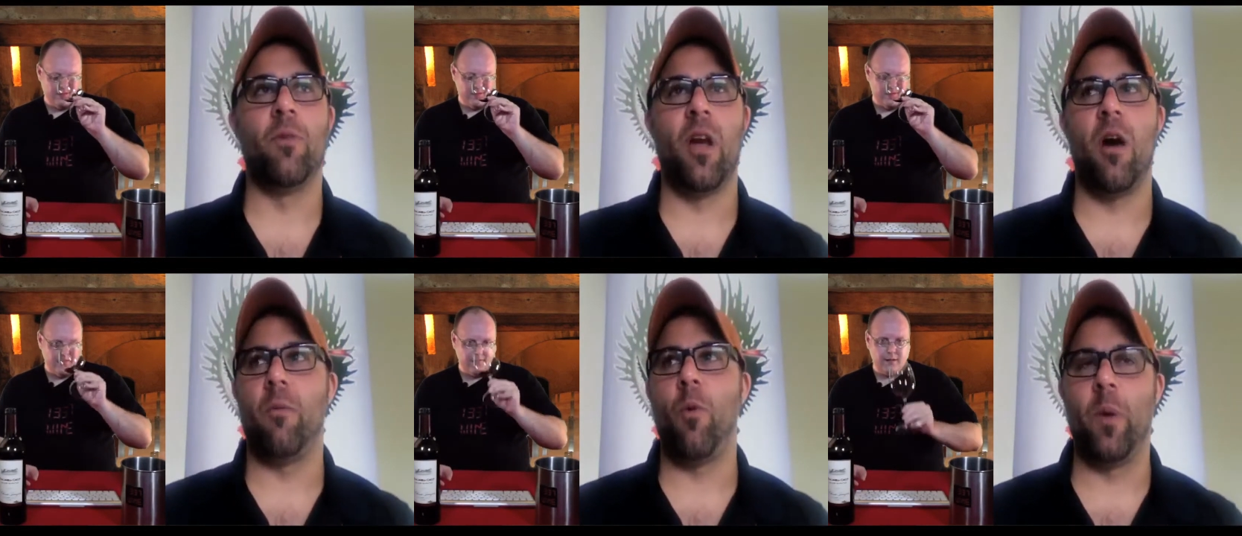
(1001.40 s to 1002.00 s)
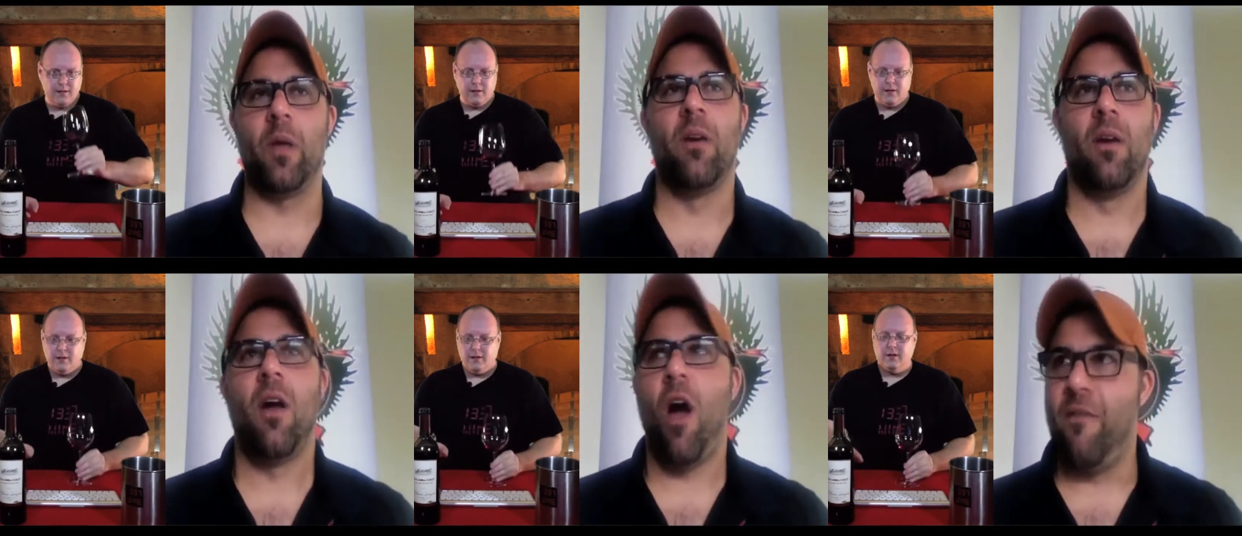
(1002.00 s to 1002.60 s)
Speaker 1: that were going what we
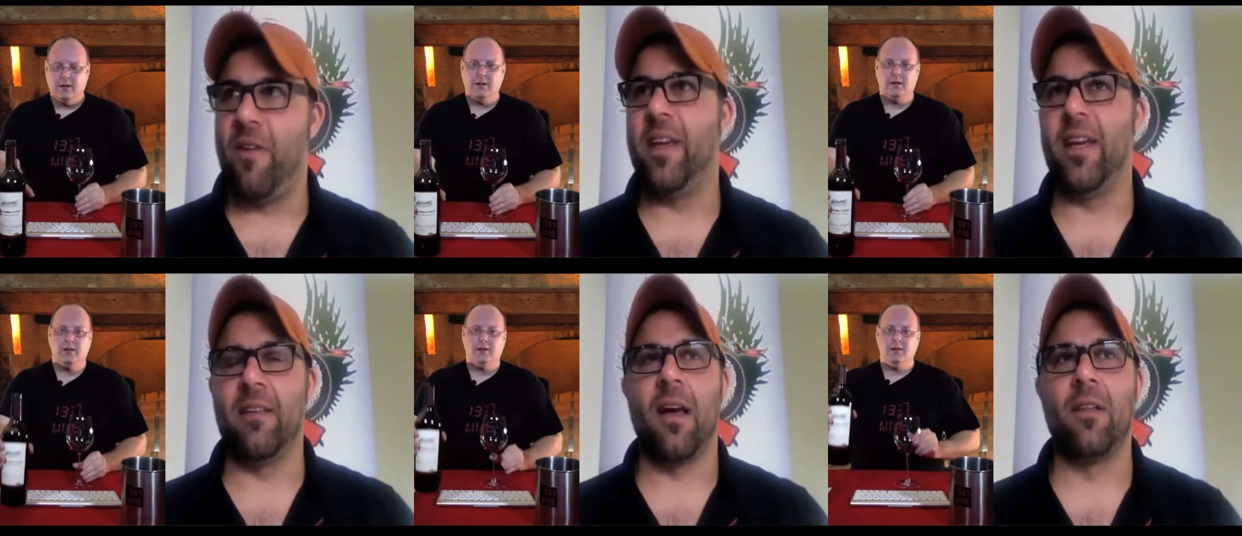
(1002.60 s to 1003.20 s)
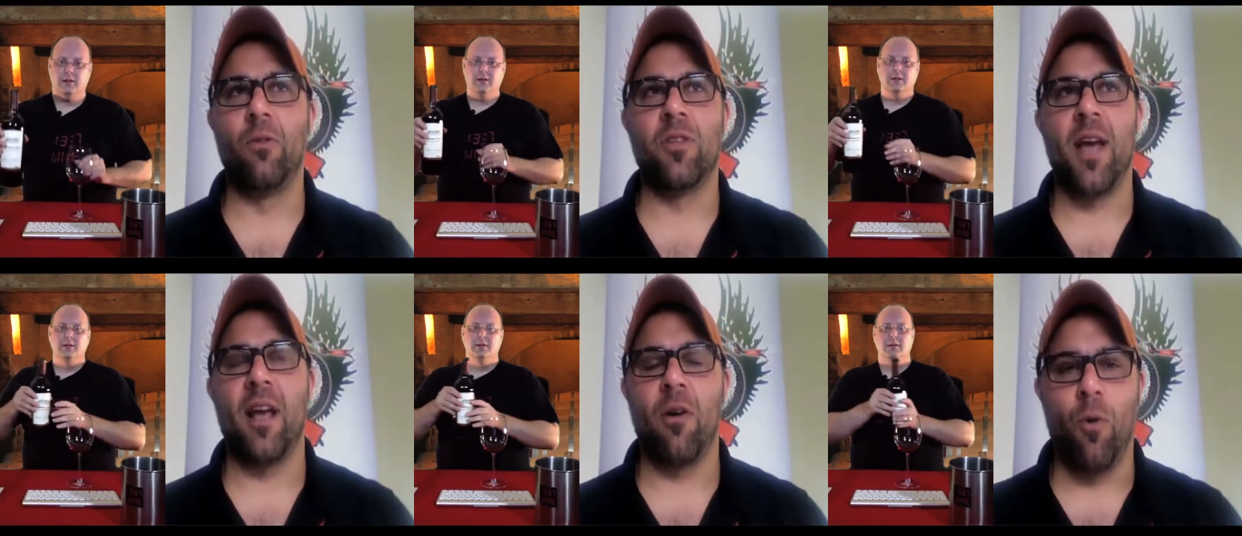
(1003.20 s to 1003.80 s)
over here a little
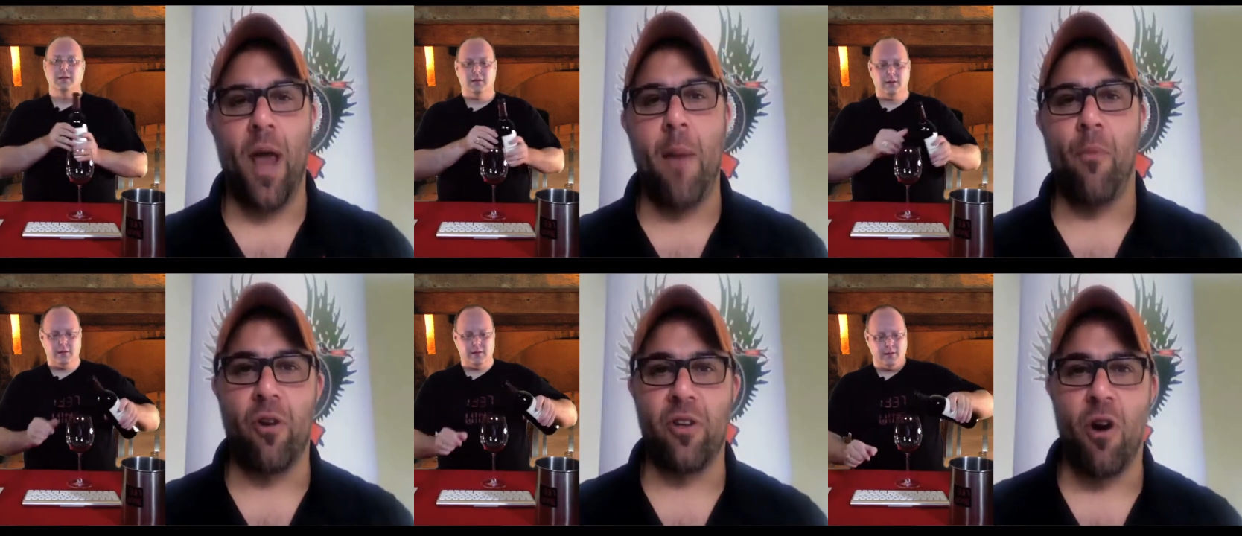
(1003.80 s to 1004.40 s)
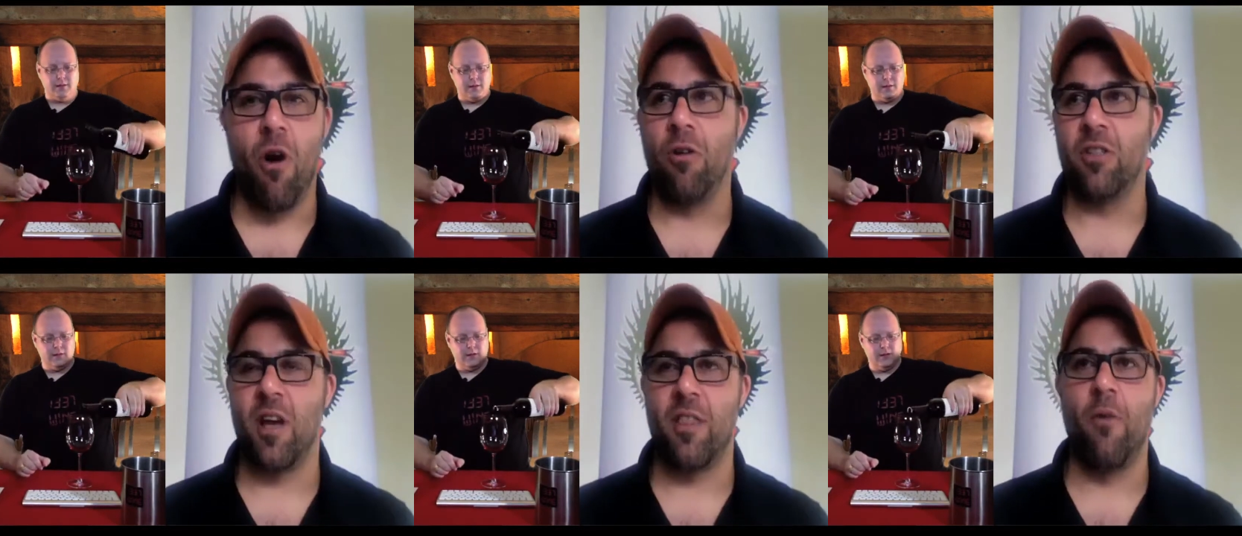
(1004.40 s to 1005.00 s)
saying called hammer and
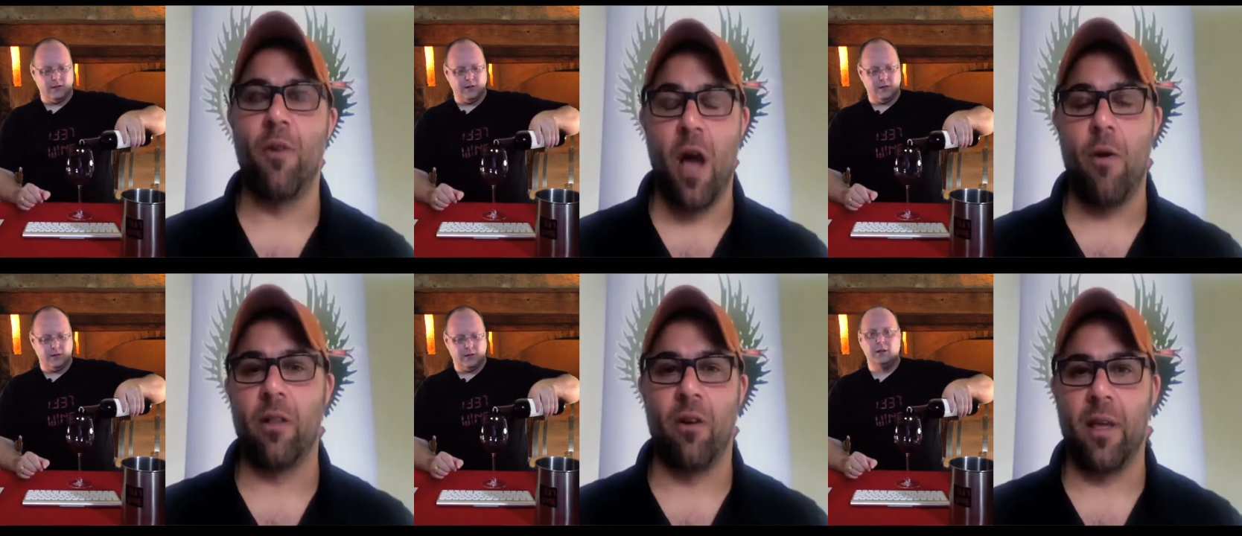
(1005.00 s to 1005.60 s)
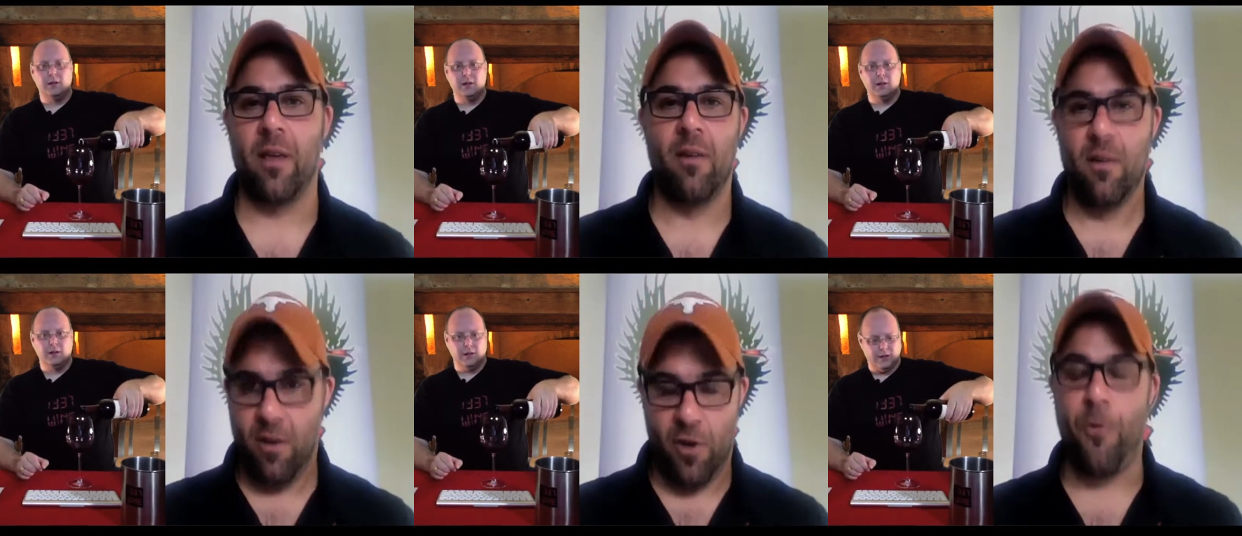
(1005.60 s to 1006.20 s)
tong. So they were going
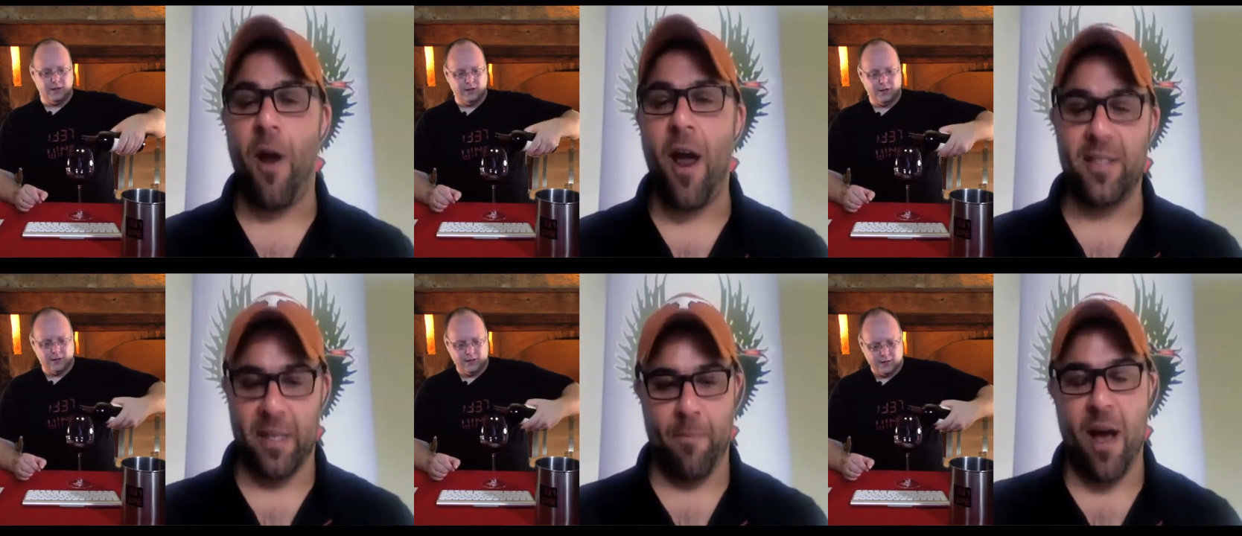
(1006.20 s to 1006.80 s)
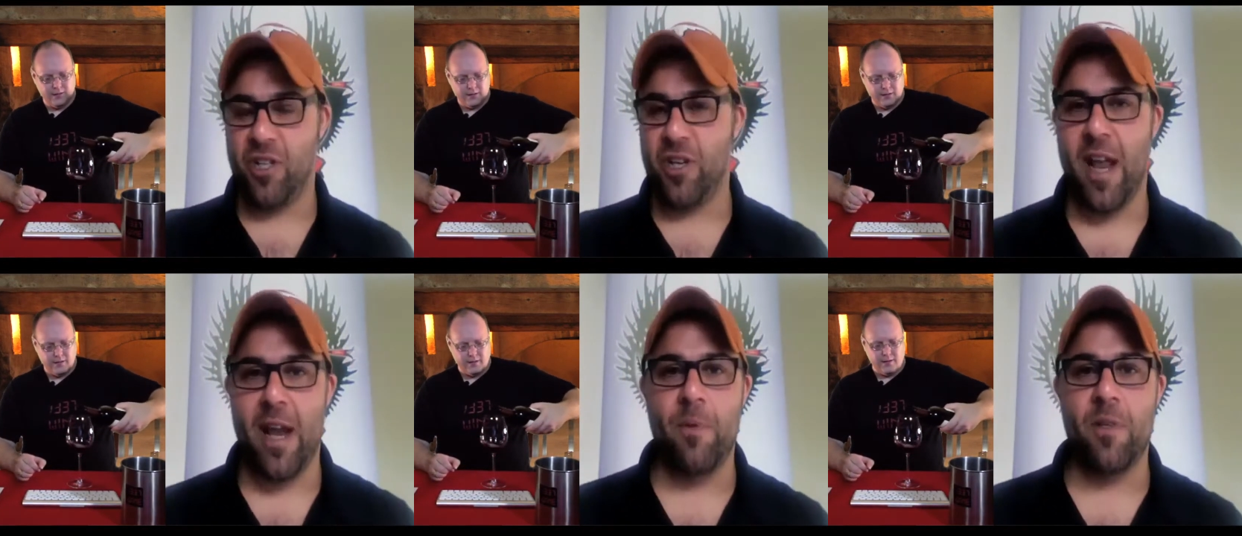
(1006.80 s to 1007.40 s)
like crazy,
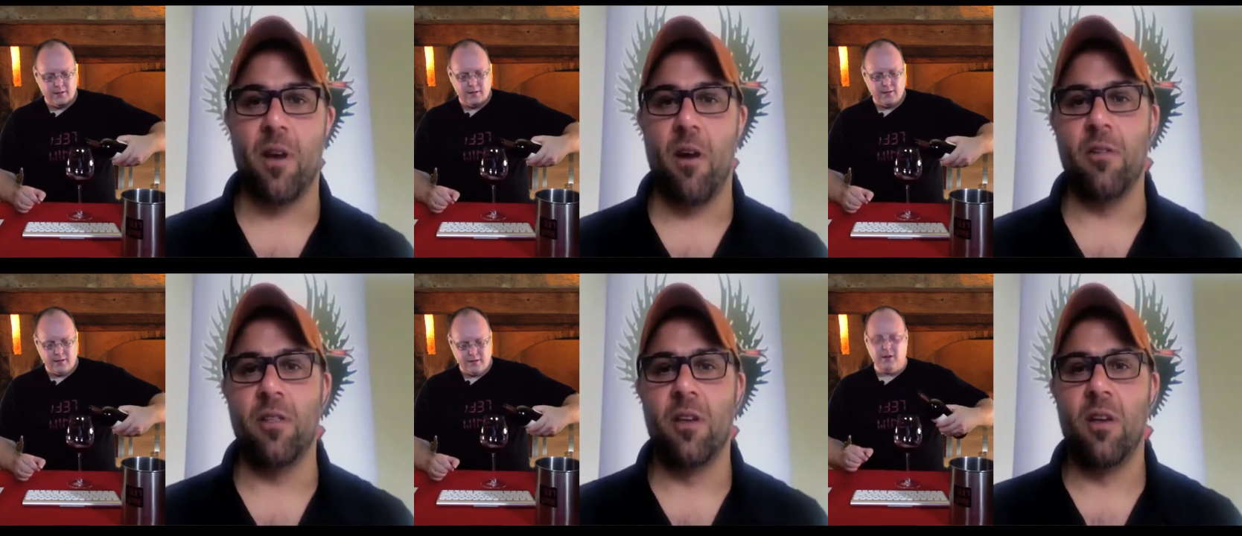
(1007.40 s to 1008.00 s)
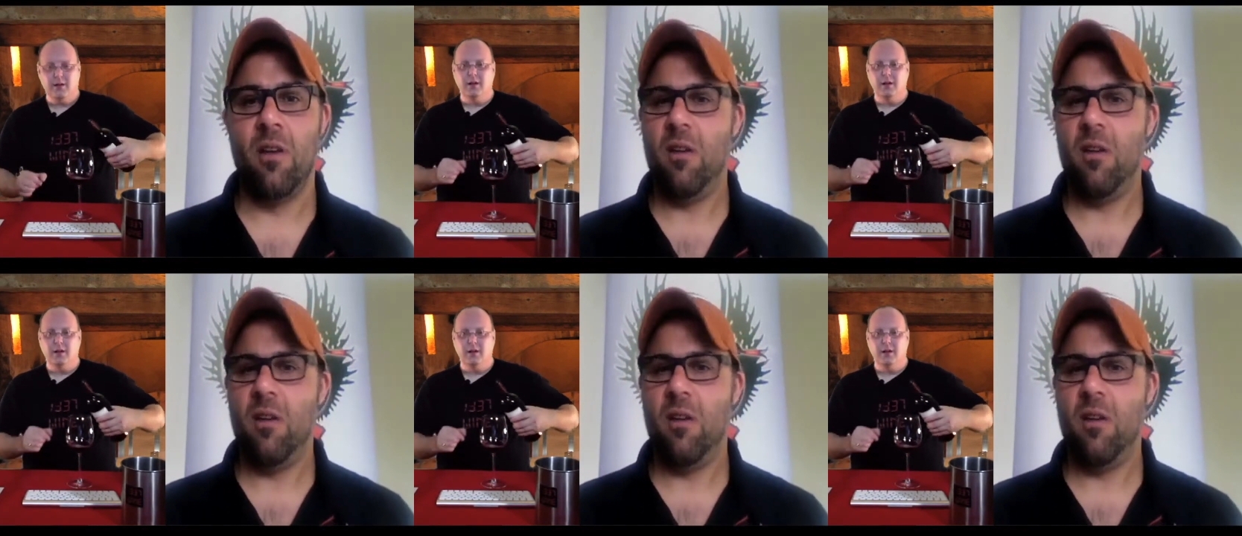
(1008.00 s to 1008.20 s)
punching out episodes.